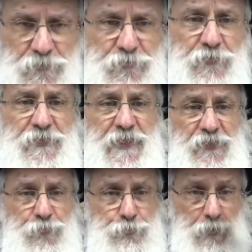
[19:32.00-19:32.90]
So
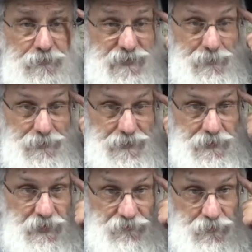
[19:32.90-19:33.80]
this brought Rabbi
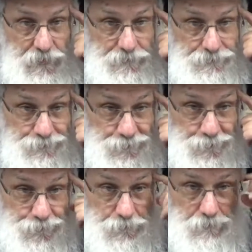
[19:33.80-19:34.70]
Akiva
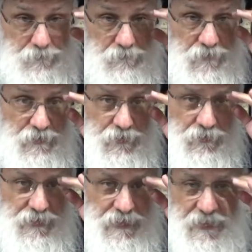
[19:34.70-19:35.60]
to
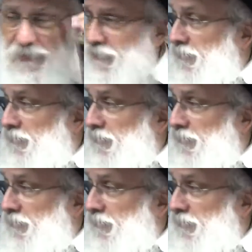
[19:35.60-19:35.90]
think,